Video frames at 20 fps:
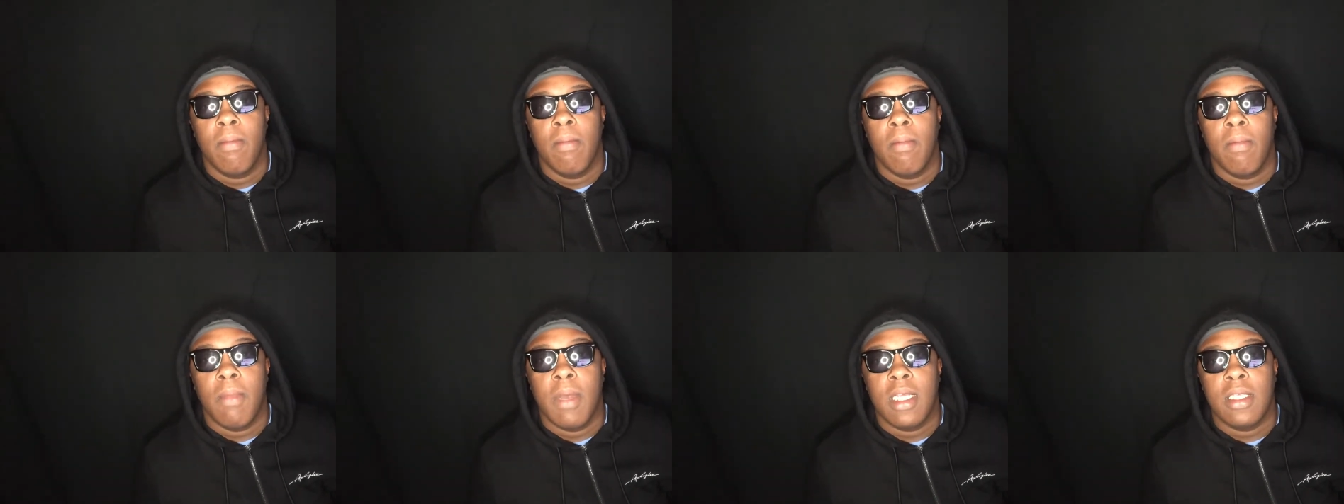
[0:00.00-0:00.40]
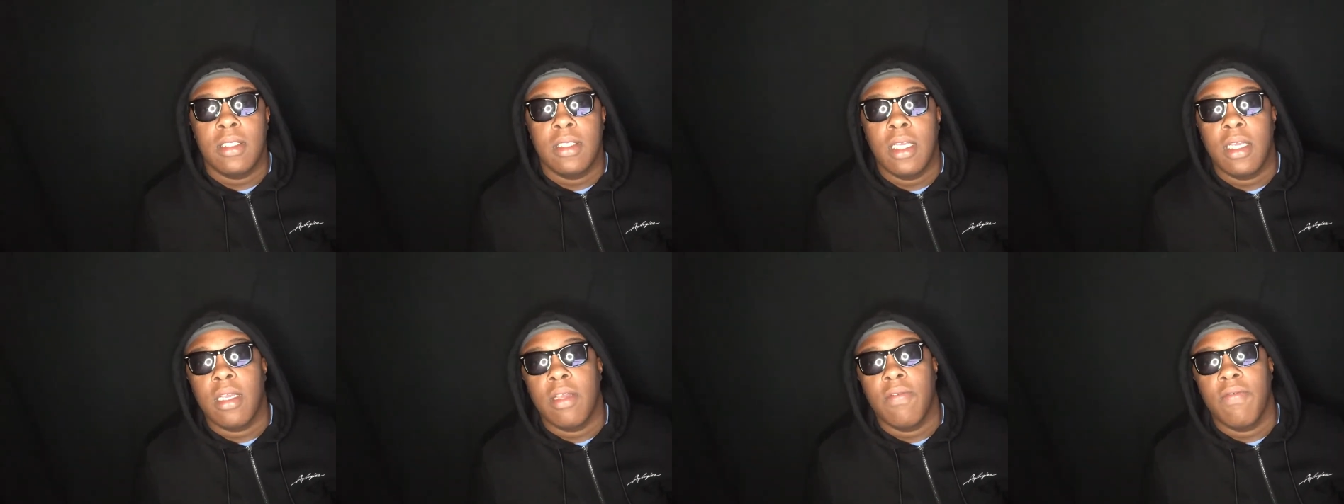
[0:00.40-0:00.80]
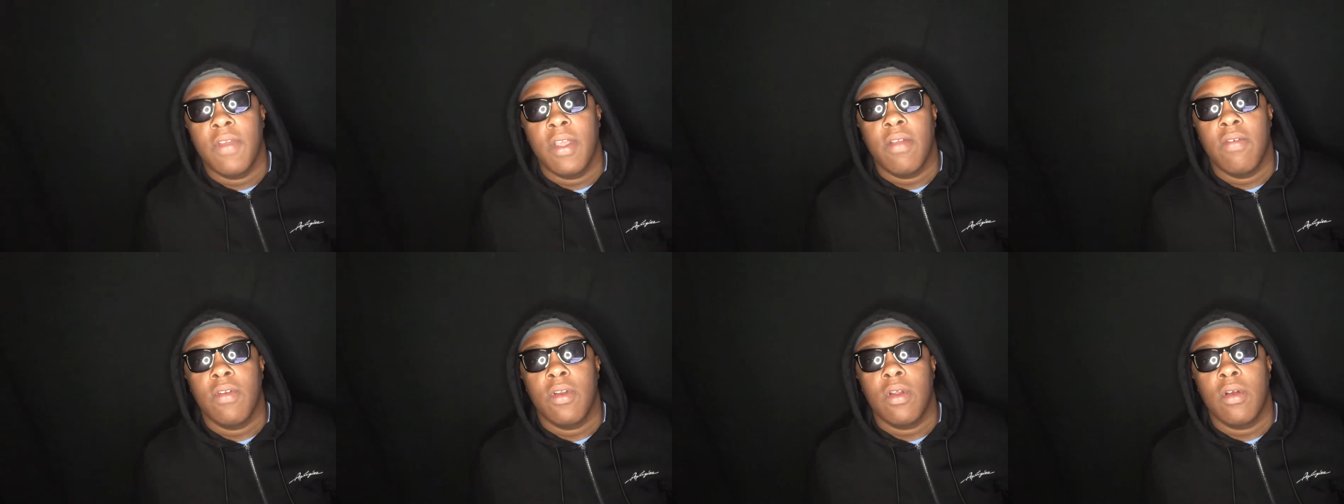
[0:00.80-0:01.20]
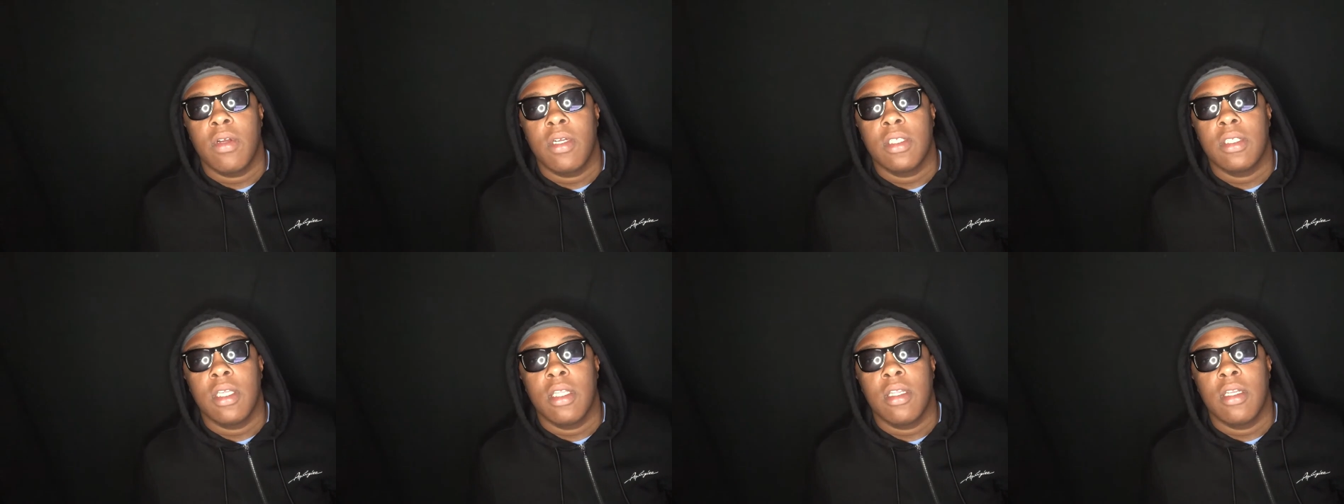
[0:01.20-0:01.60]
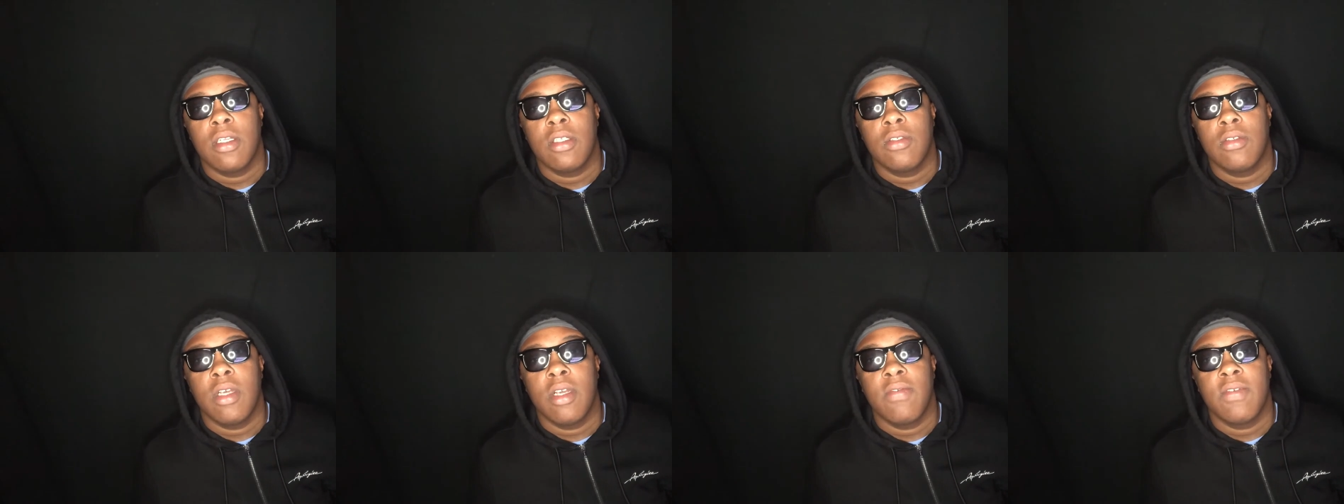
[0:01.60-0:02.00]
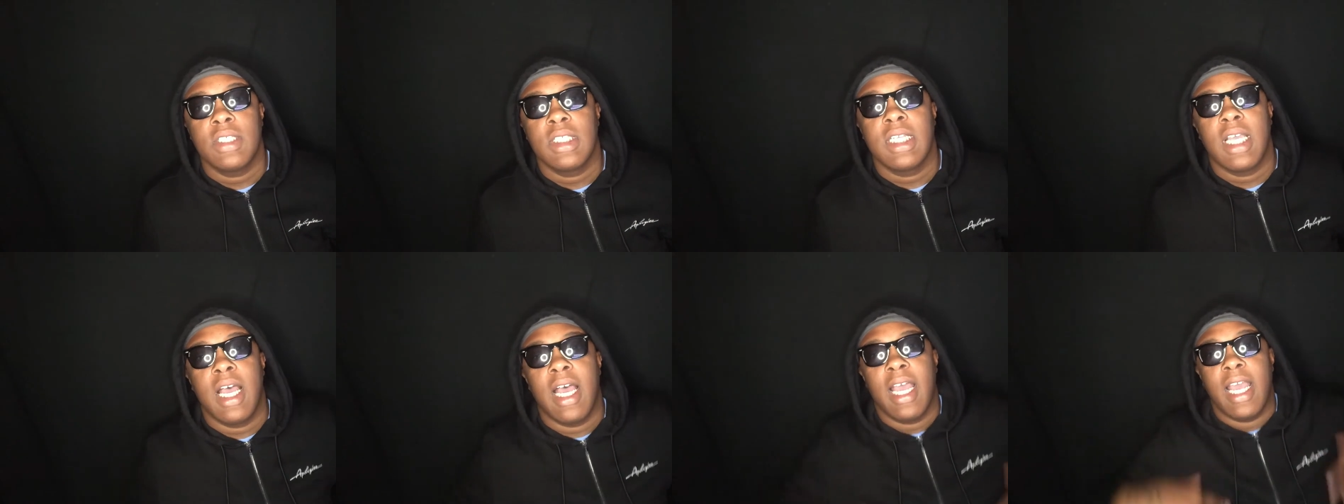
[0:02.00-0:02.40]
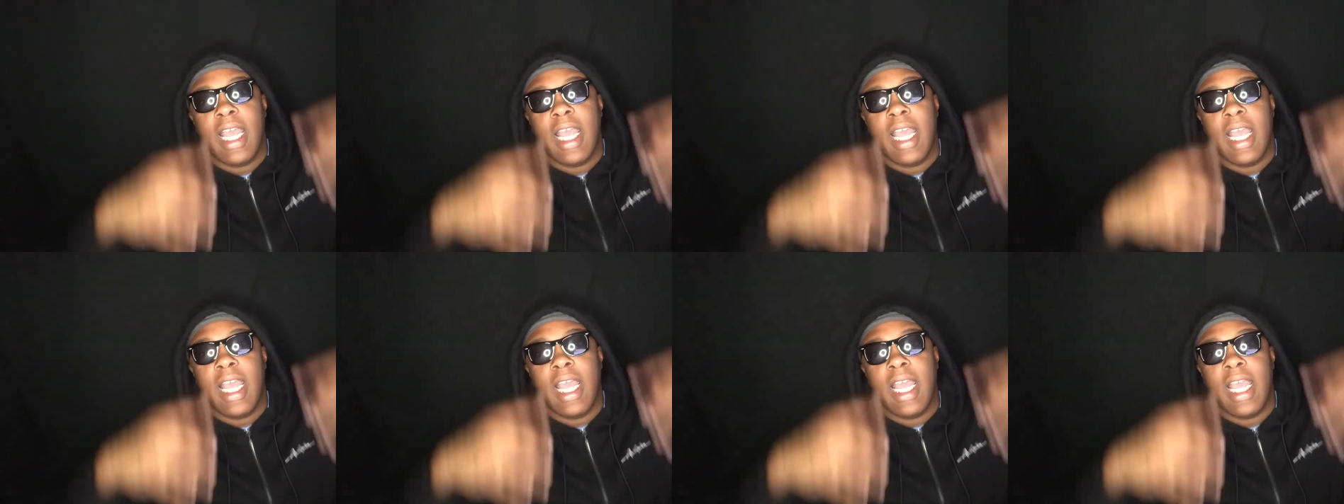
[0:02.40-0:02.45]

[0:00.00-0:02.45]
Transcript: my second favorite artist other than Travis Scott.